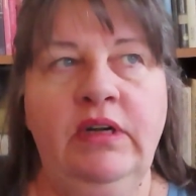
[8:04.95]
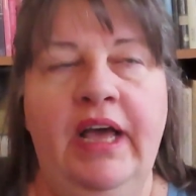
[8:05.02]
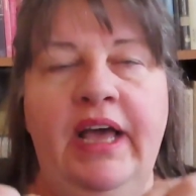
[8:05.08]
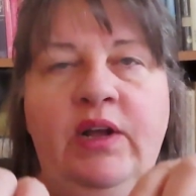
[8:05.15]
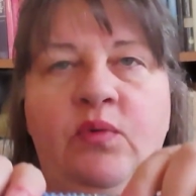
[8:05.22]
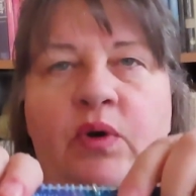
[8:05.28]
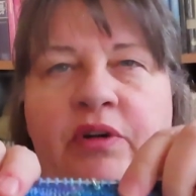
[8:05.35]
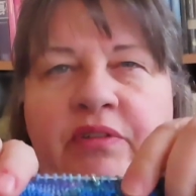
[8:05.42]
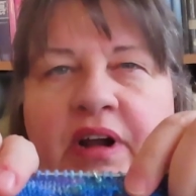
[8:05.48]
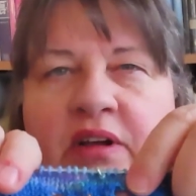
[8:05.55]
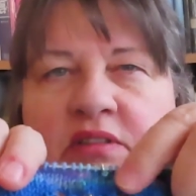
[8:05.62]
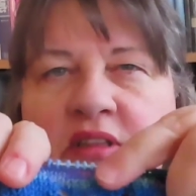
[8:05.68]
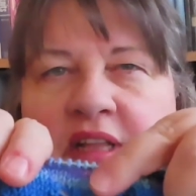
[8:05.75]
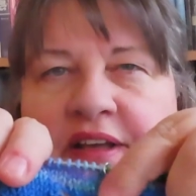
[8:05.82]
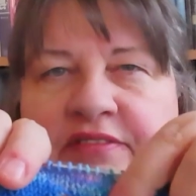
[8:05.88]
I had 1
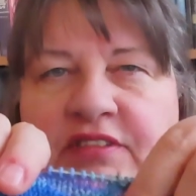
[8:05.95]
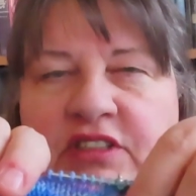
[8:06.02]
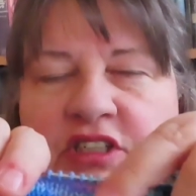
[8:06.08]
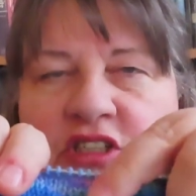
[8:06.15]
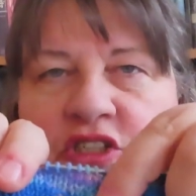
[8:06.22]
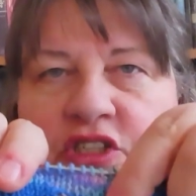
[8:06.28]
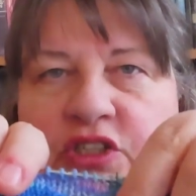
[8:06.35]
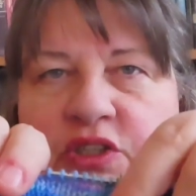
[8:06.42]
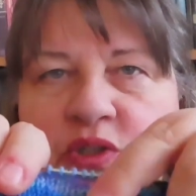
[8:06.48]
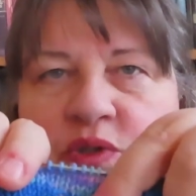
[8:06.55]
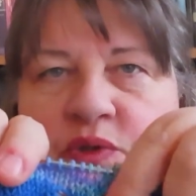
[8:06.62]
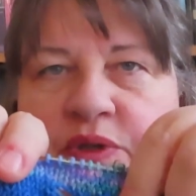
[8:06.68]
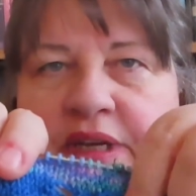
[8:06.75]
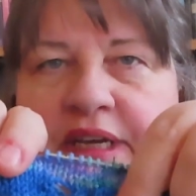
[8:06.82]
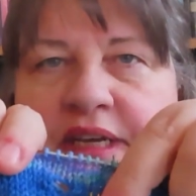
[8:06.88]
round left to
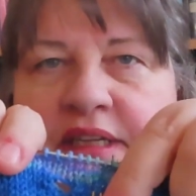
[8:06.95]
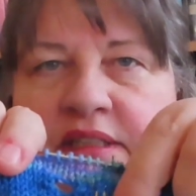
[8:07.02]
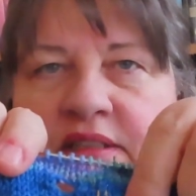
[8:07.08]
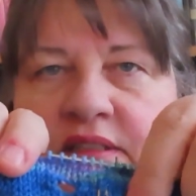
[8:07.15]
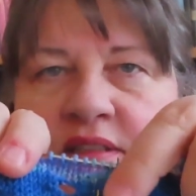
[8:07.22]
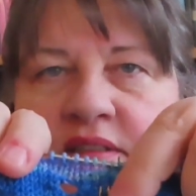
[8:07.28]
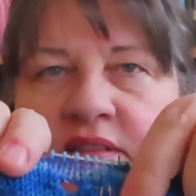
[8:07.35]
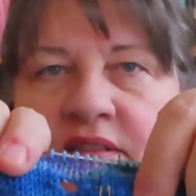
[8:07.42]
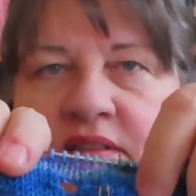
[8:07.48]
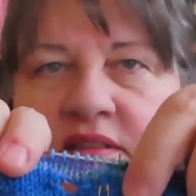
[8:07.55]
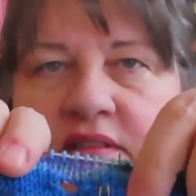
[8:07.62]
do in